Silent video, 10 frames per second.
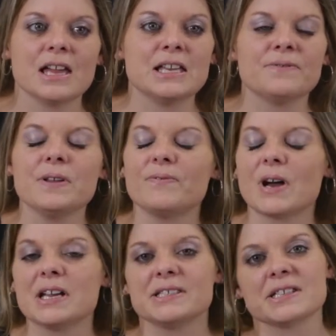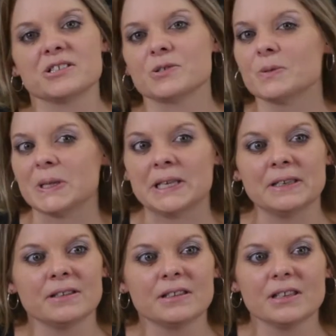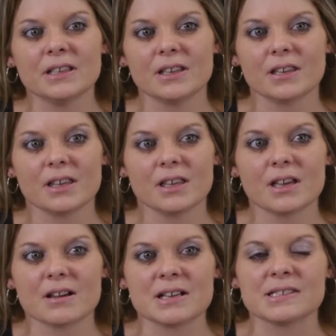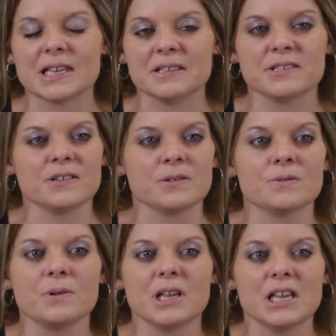And if he finds it, truly, I say to you,